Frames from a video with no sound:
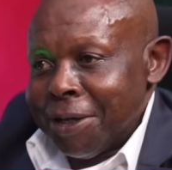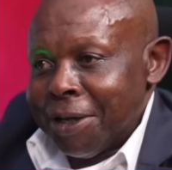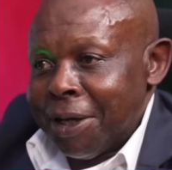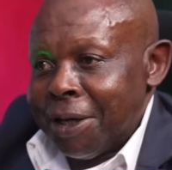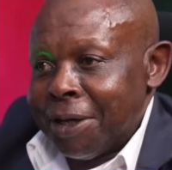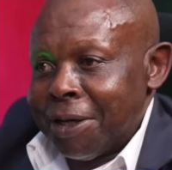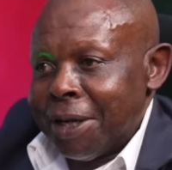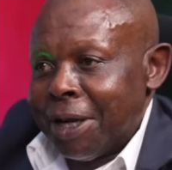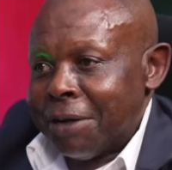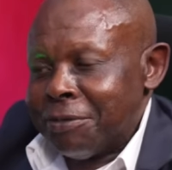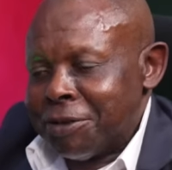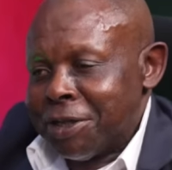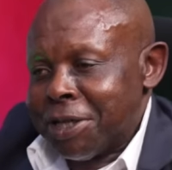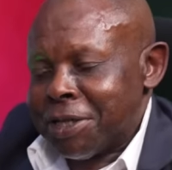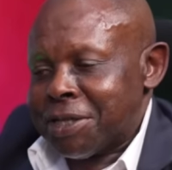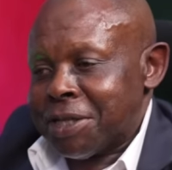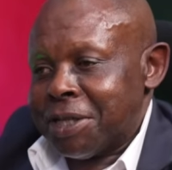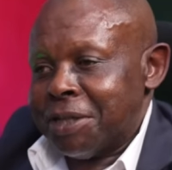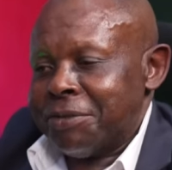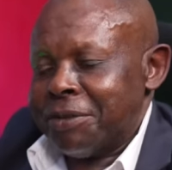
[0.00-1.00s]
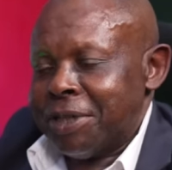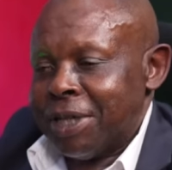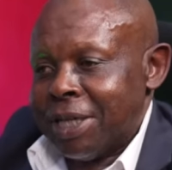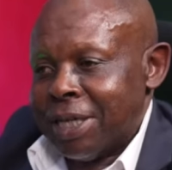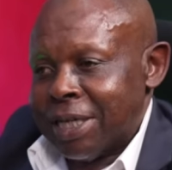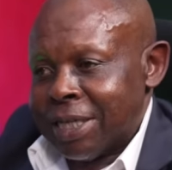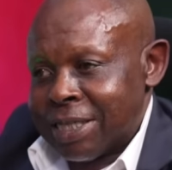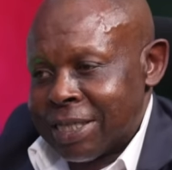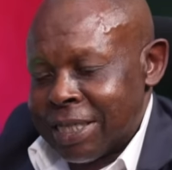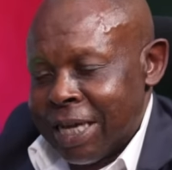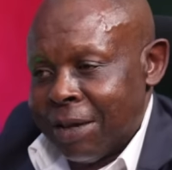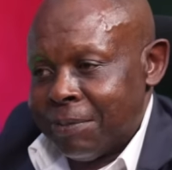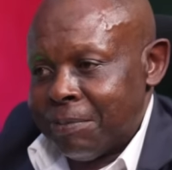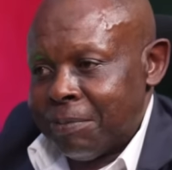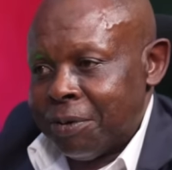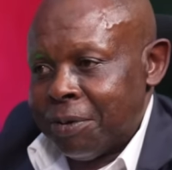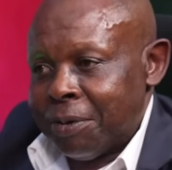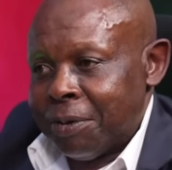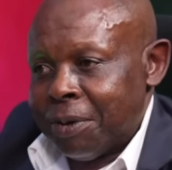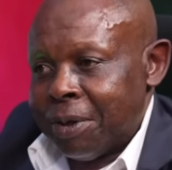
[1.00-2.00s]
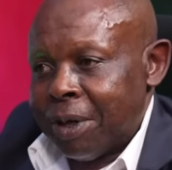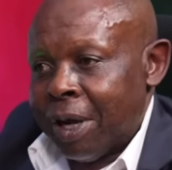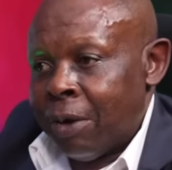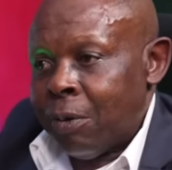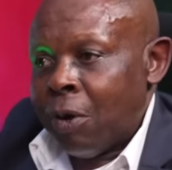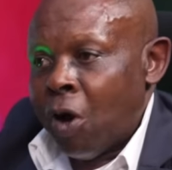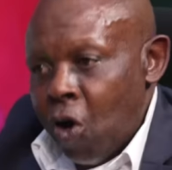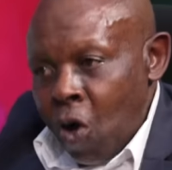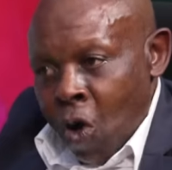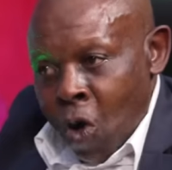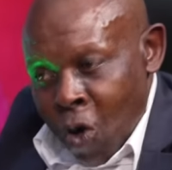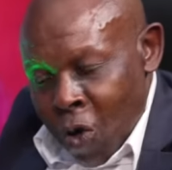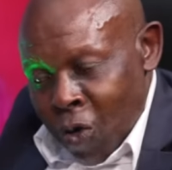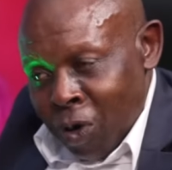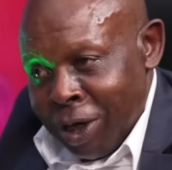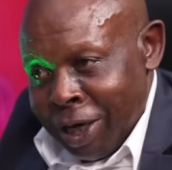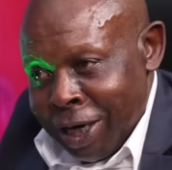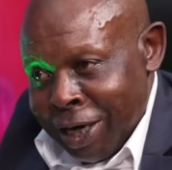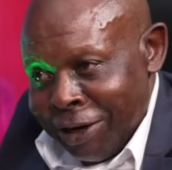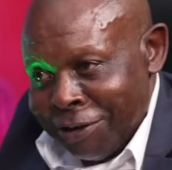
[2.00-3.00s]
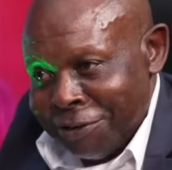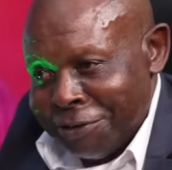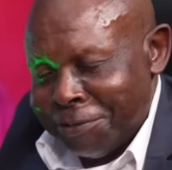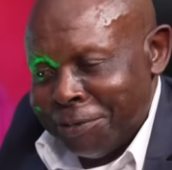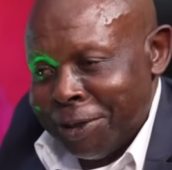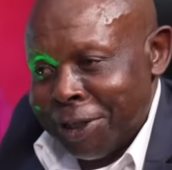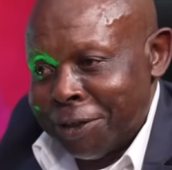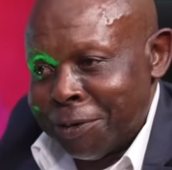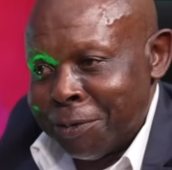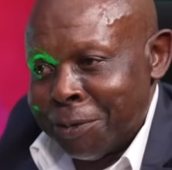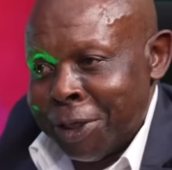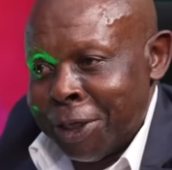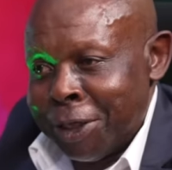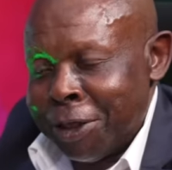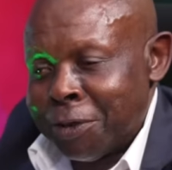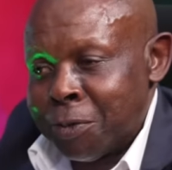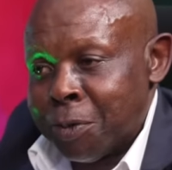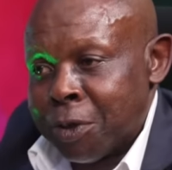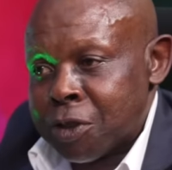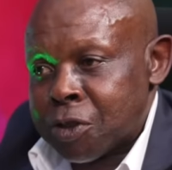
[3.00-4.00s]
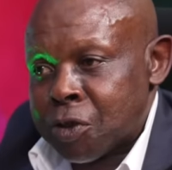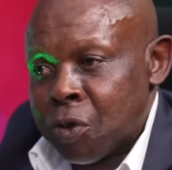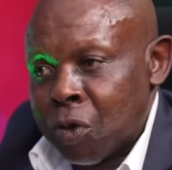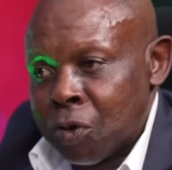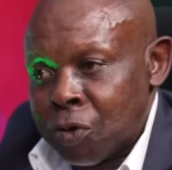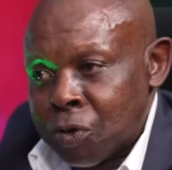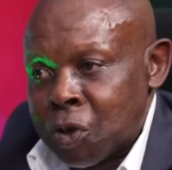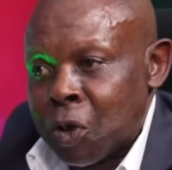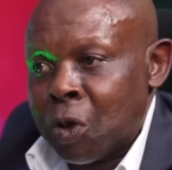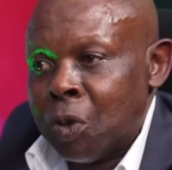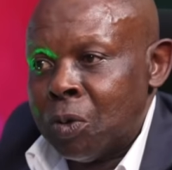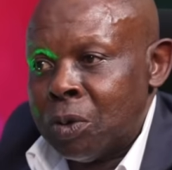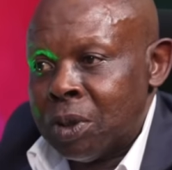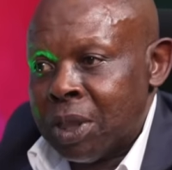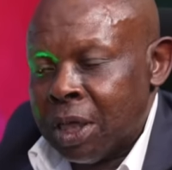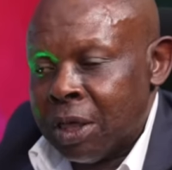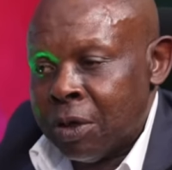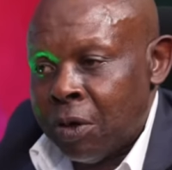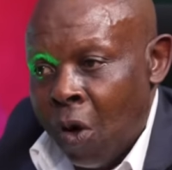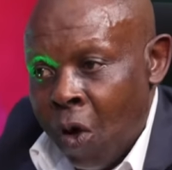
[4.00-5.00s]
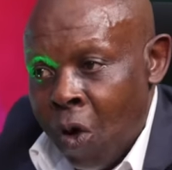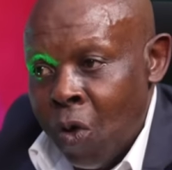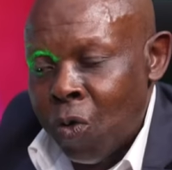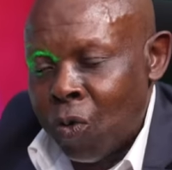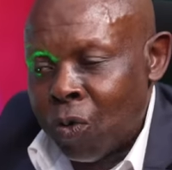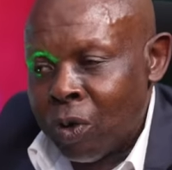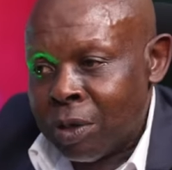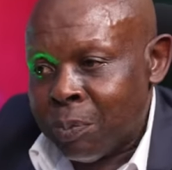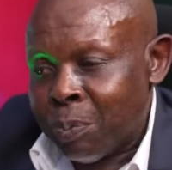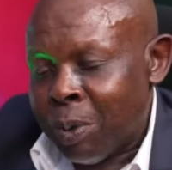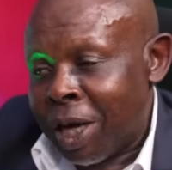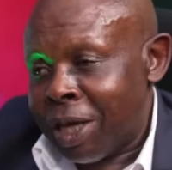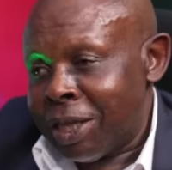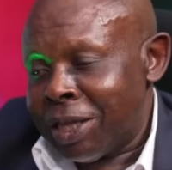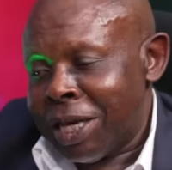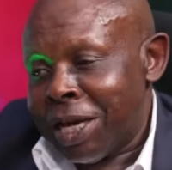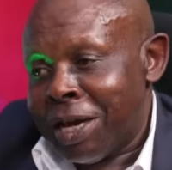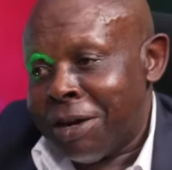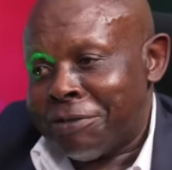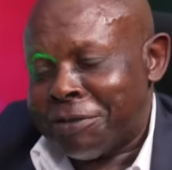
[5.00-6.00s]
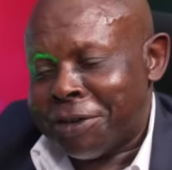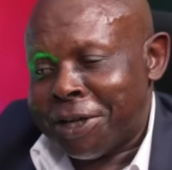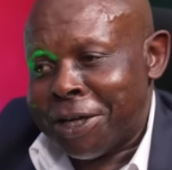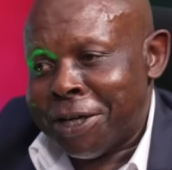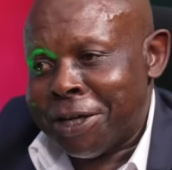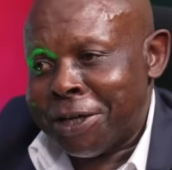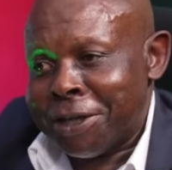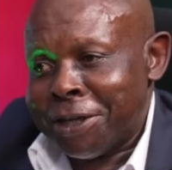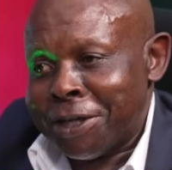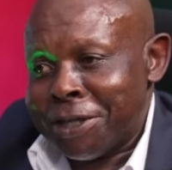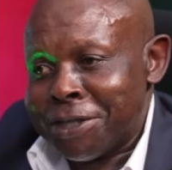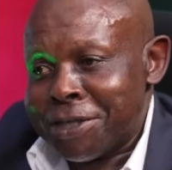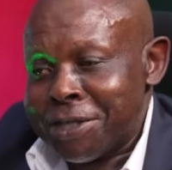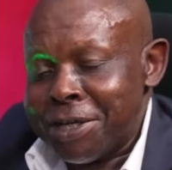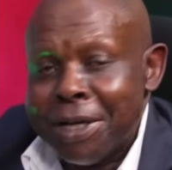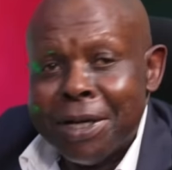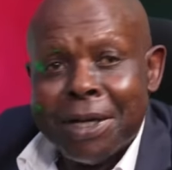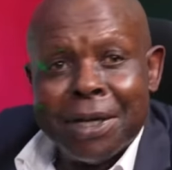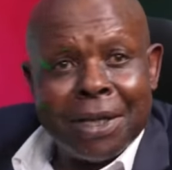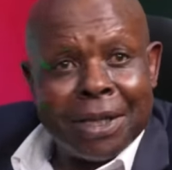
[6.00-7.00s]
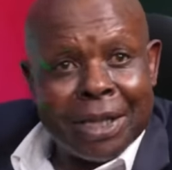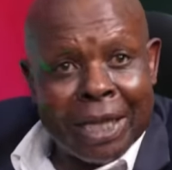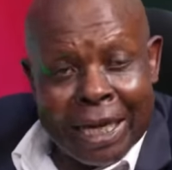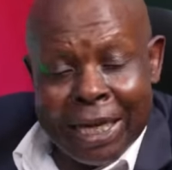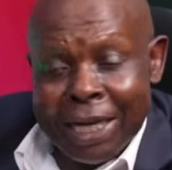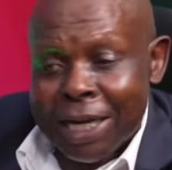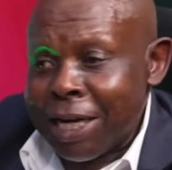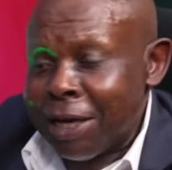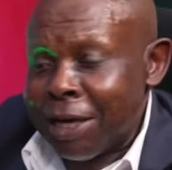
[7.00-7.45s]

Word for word: And I've just given an example. Our own government, when mm. it was controlled and owned by the Afrikaners, they